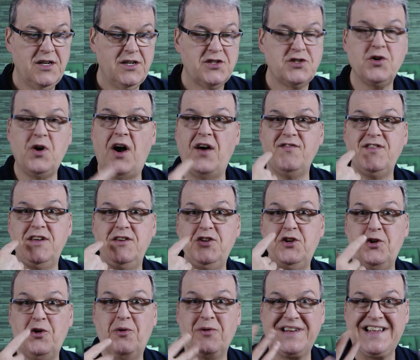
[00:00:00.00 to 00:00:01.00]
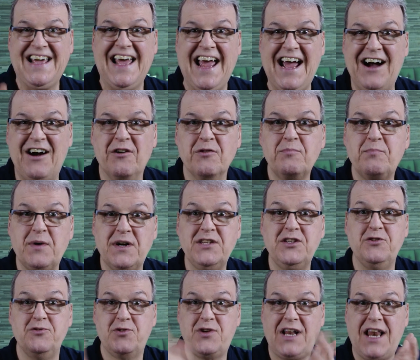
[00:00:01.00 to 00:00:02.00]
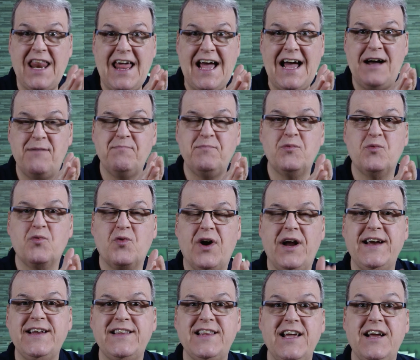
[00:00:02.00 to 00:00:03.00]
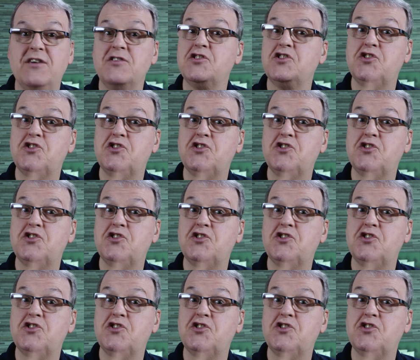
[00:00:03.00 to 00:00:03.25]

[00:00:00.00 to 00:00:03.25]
So you don't count, but you clap right there.